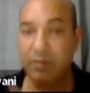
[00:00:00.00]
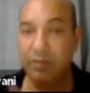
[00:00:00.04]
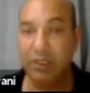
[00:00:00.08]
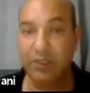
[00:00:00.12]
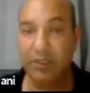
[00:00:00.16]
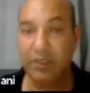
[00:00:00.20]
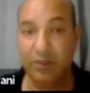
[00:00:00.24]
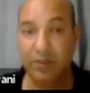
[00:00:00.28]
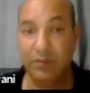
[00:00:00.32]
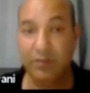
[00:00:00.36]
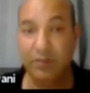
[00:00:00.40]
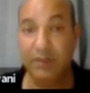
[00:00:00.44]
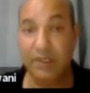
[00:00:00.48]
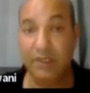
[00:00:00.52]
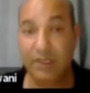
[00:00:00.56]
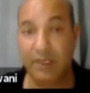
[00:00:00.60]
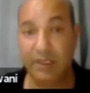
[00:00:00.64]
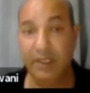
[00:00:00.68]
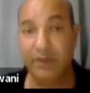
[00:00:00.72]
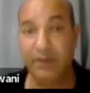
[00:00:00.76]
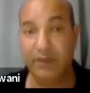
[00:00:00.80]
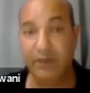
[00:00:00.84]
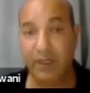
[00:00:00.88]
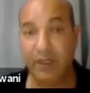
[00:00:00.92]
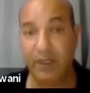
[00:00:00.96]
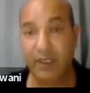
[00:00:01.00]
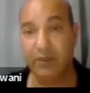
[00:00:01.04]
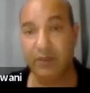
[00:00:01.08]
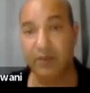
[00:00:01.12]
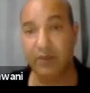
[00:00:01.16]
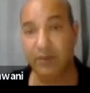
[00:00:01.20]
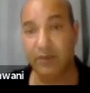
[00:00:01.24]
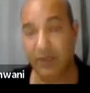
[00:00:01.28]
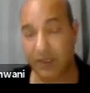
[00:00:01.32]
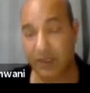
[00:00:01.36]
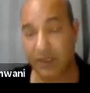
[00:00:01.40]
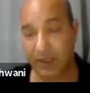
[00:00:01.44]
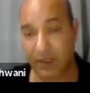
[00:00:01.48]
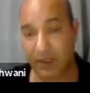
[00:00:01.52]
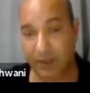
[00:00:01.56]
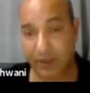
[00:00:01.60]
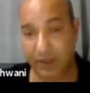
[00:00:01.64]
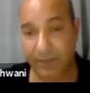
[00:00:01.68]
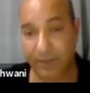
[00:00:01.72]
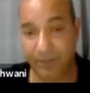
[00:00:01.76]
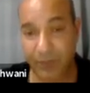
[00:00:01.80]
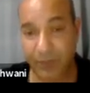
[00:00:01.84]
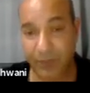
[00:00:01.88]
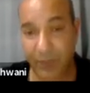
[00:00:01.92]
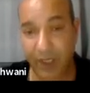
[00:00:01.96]
but you will see very good
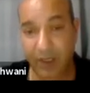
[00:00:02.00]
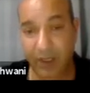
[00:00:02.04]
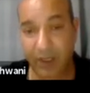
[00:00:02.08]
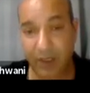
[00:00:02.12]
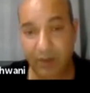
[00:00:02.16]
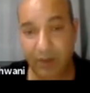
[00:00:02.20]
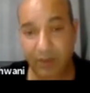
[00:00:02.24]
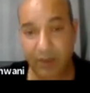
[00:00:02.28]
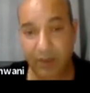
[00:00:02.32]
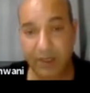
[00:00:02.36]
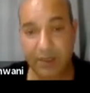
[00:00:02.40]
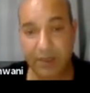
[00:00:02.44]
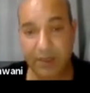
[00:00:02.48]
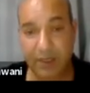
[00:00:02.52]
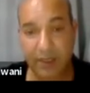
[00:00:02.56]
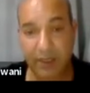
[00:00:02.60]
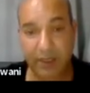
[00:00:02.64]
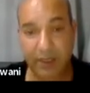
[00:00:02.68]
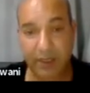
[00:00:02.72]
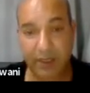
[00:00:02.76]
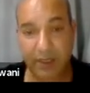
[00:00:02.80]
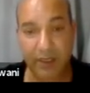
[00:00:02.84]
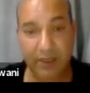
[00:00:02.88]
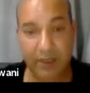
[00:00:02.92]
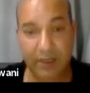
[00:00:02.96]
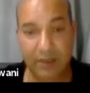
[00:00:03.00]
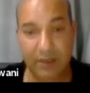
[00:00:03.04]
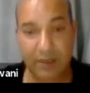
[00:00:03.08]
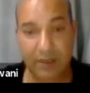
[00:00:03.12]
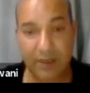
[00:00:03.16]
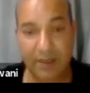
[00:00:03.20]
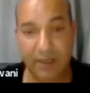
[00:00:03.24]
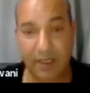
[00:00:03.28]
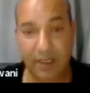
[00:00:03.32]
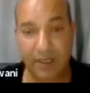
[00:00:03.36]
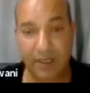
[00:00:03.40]
results. Once again, this is